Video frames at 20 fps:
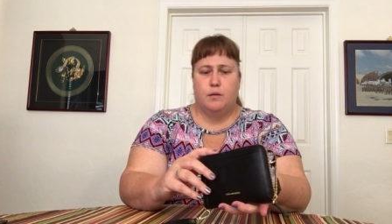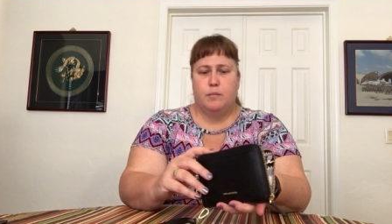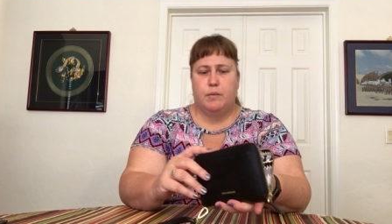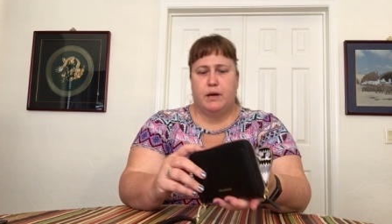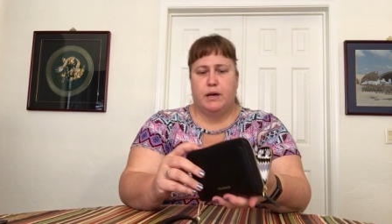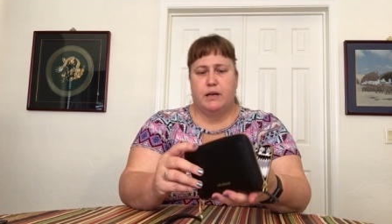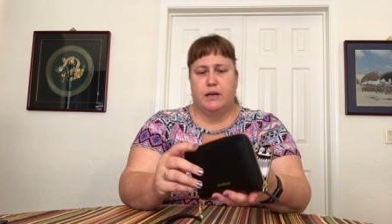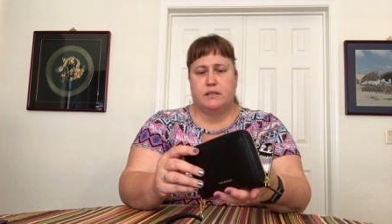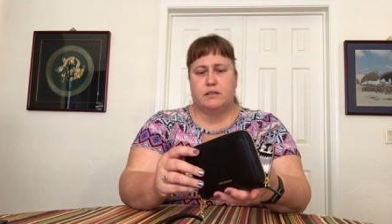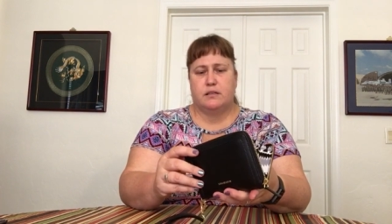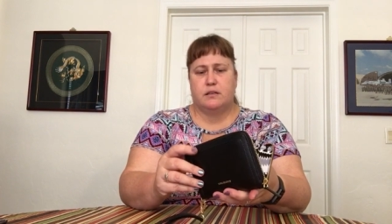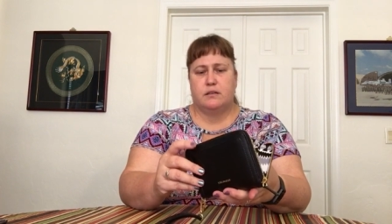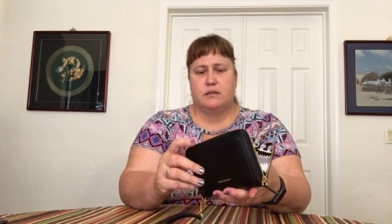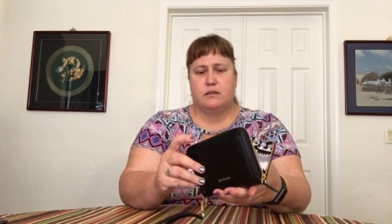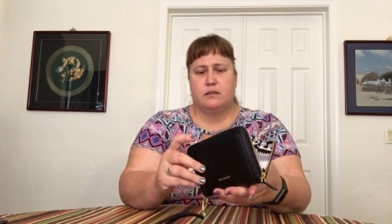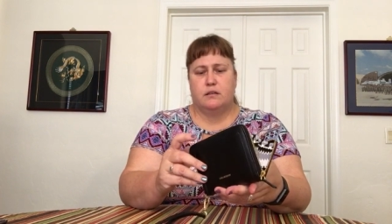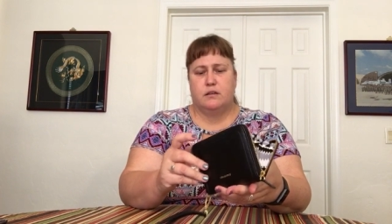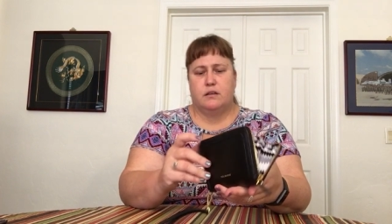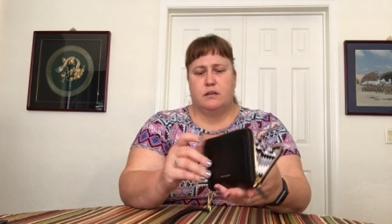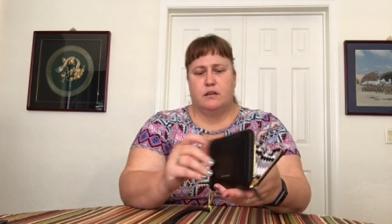but
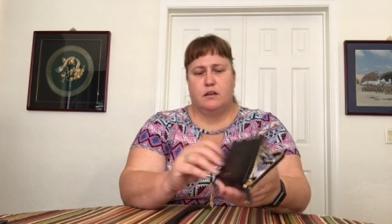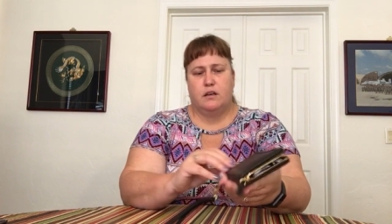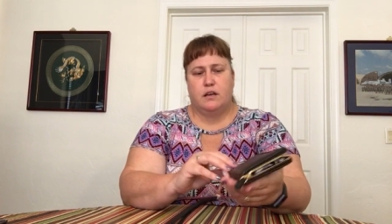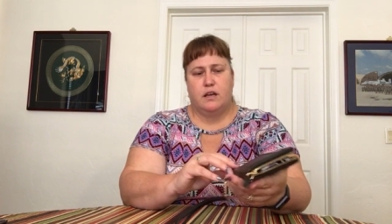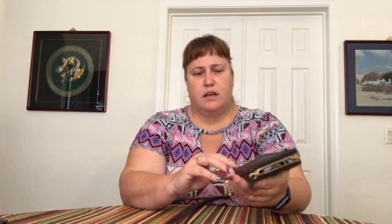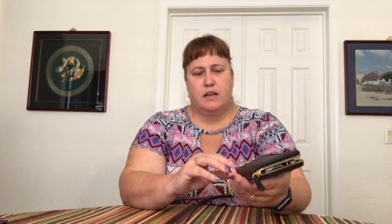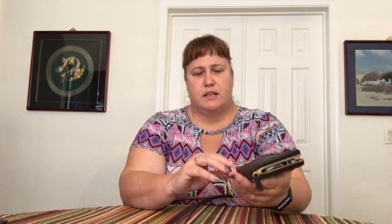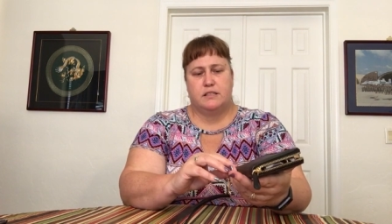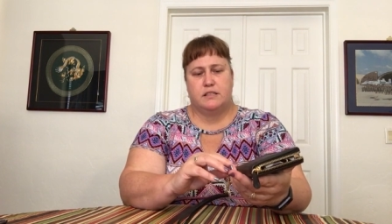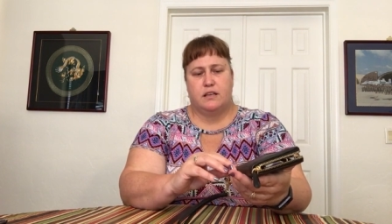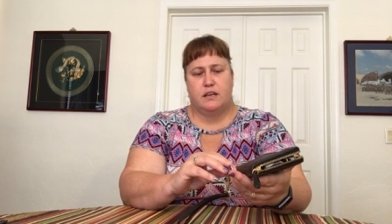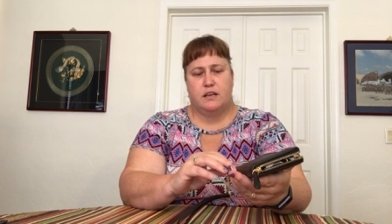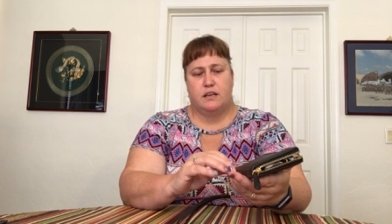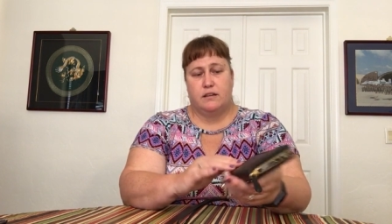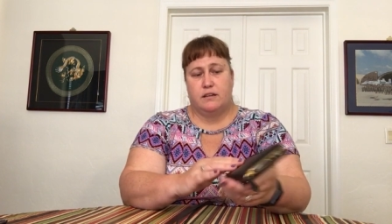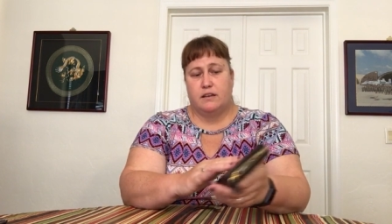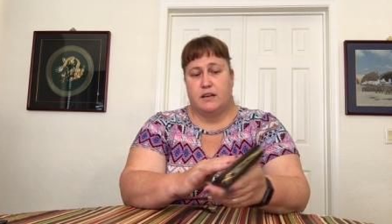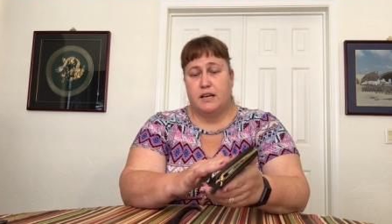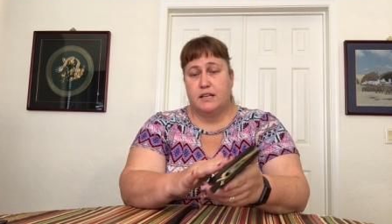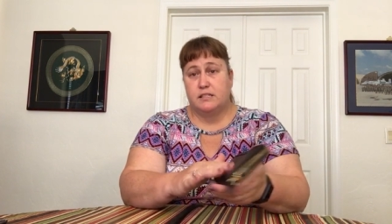it's
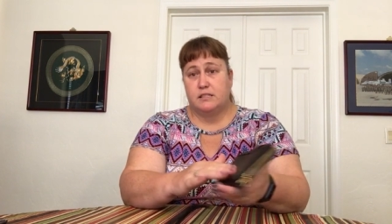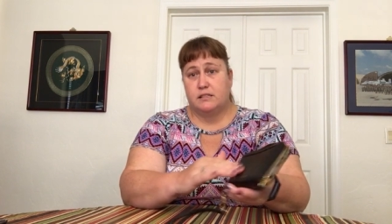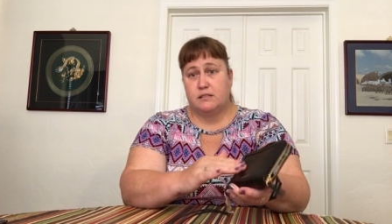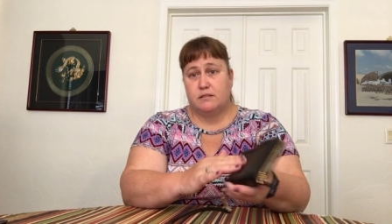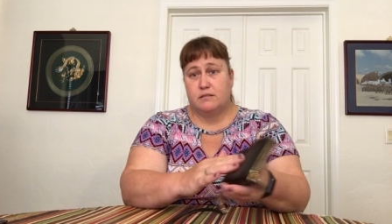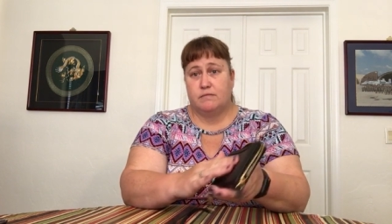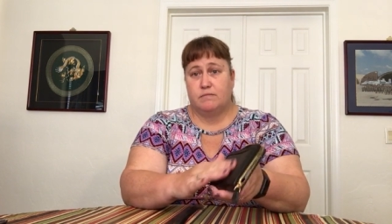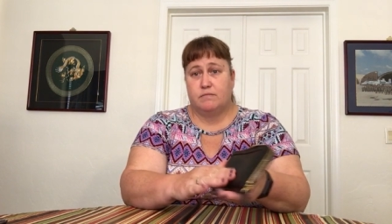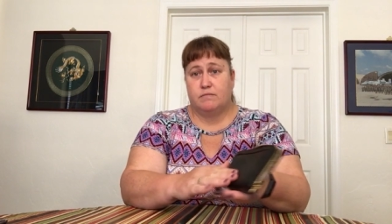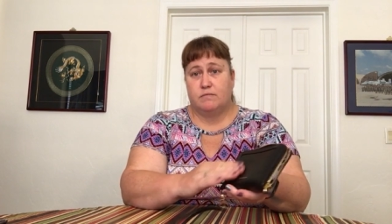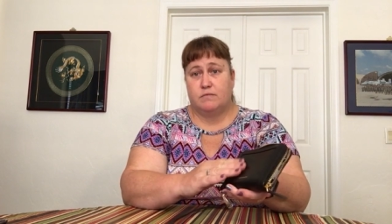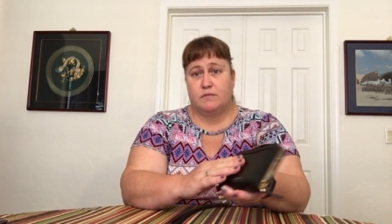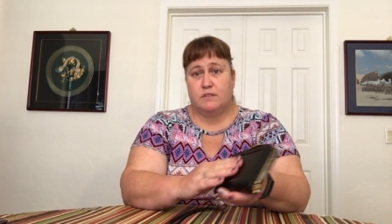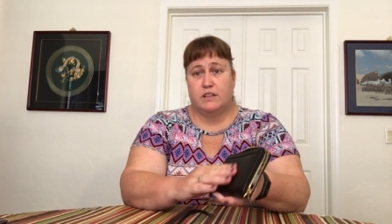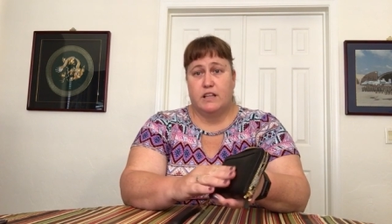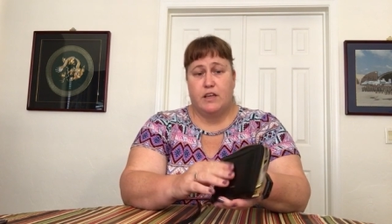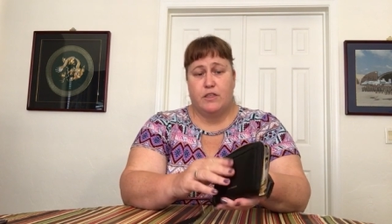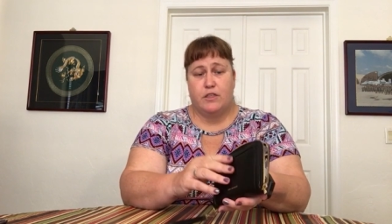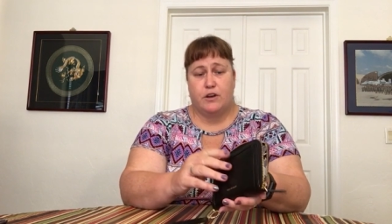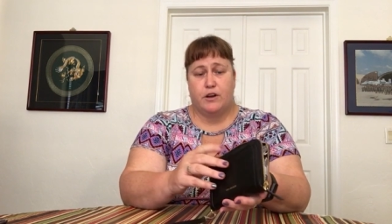nice
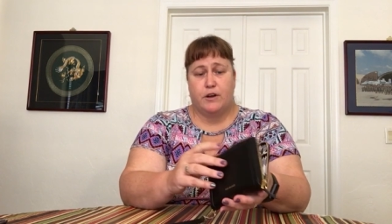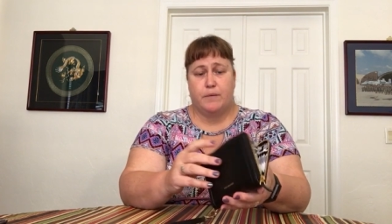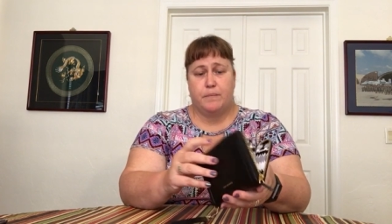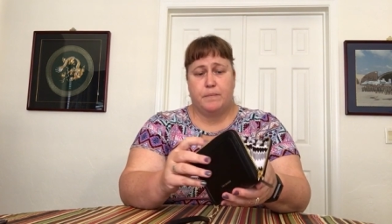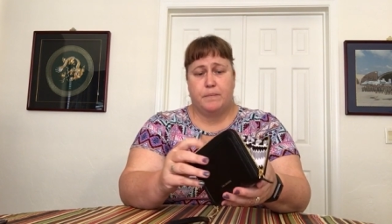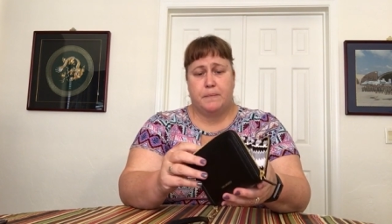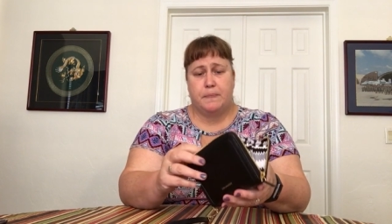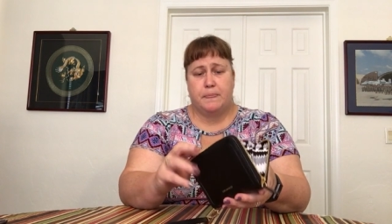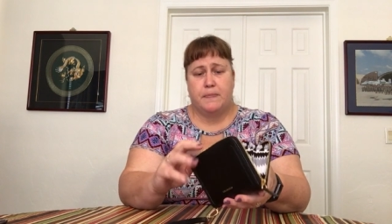leather.